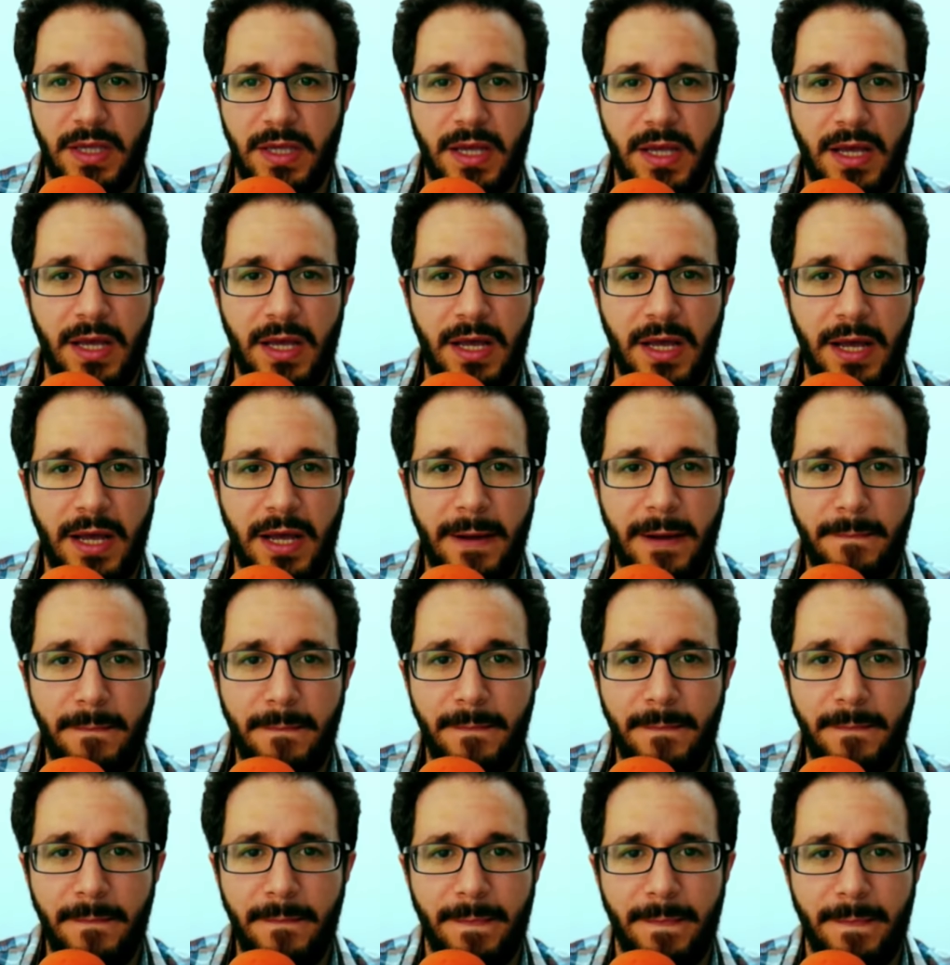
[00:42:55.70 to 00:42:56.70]
um,
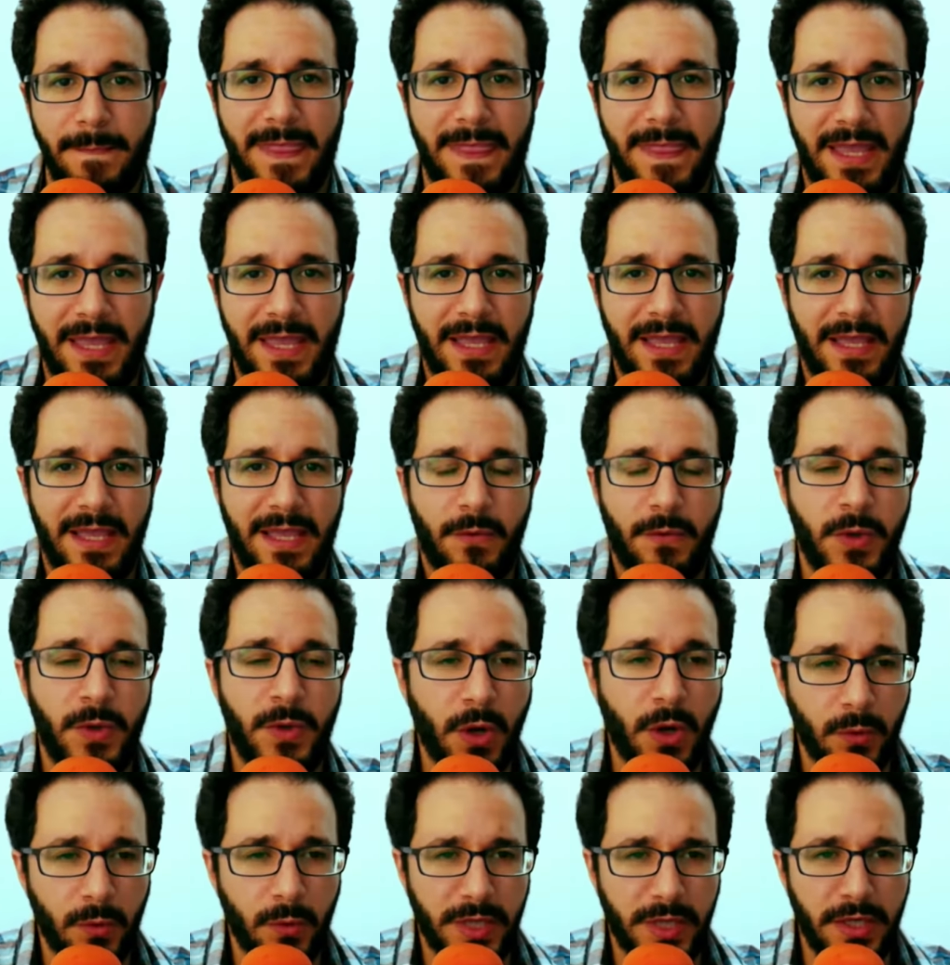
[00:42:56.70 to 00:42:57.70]
we
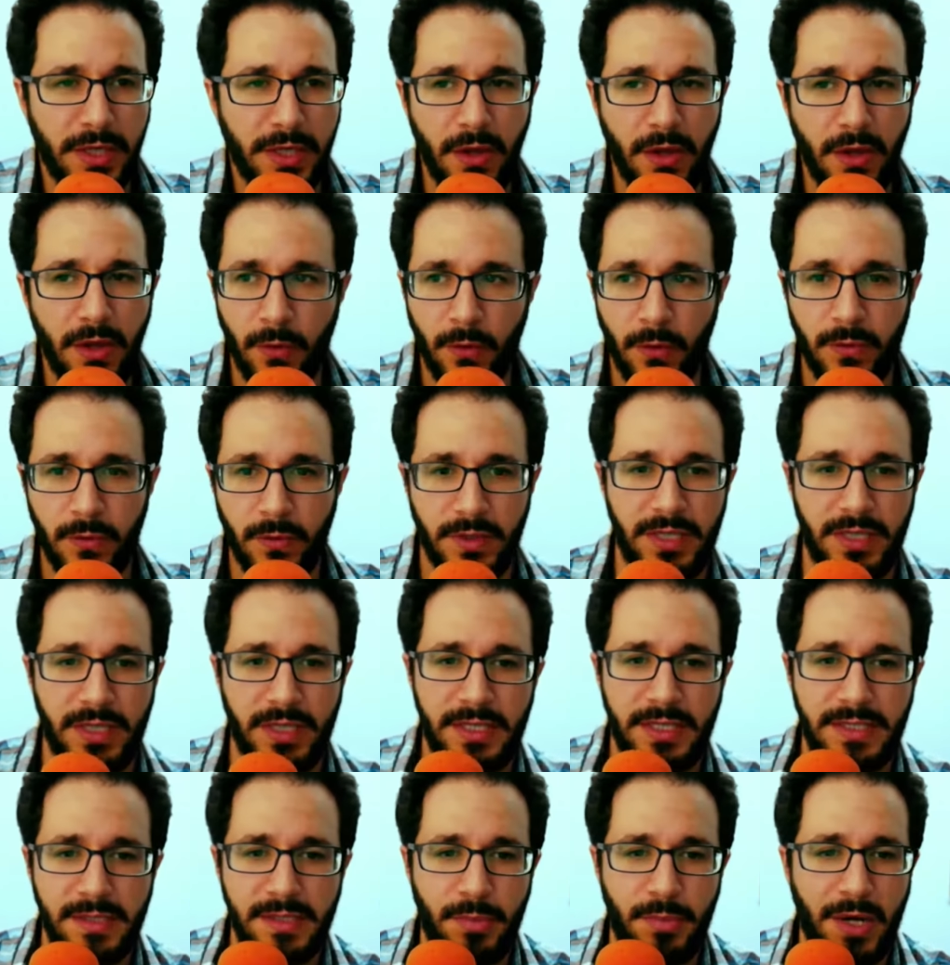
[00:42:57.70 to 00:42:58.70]
already know
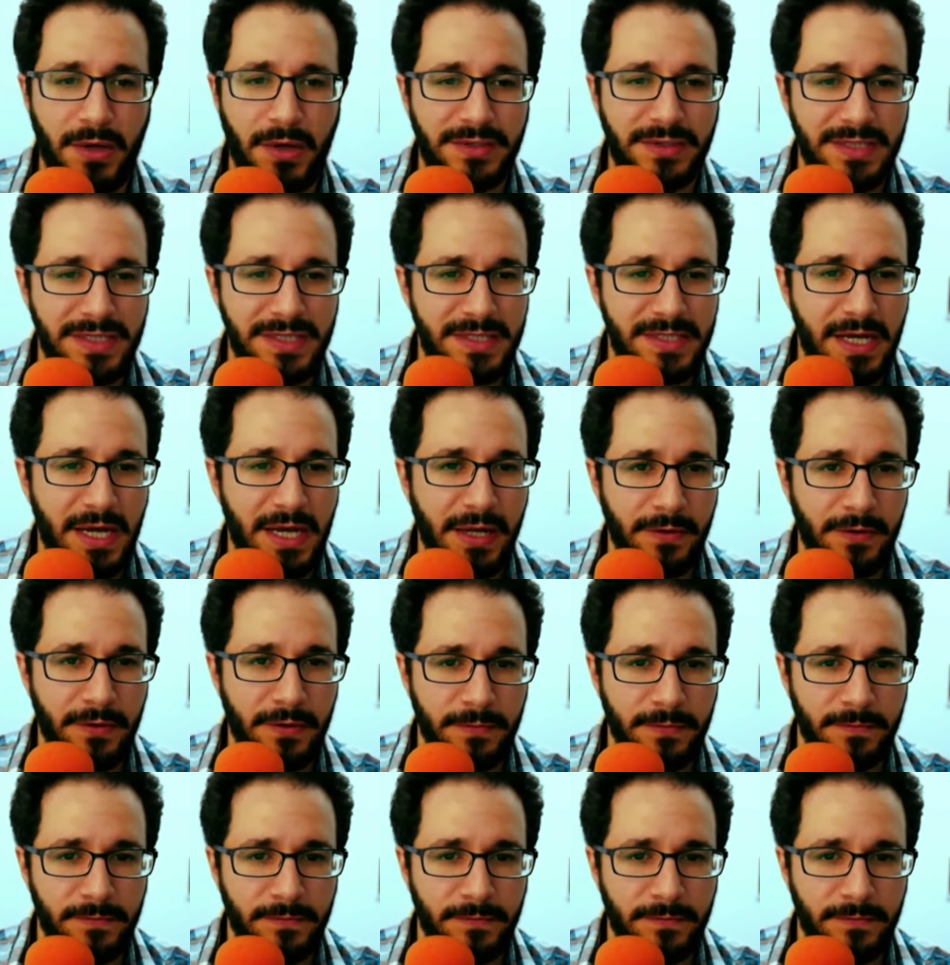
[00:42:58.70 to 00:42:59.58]
it's about desire,